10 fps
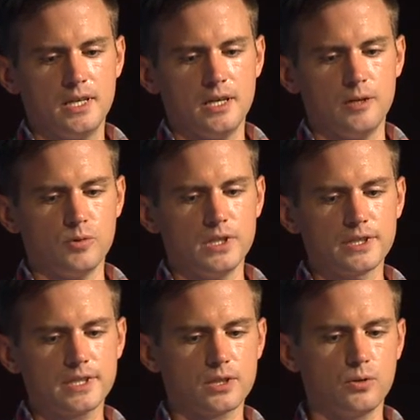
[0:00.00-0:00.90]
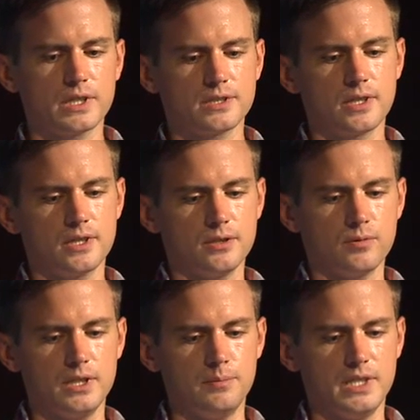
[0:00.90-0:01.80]
We look at the quick start in the
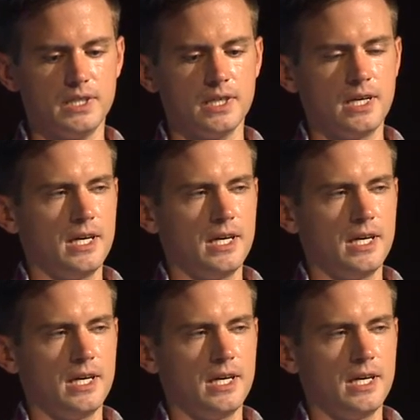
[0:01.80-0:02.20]
README,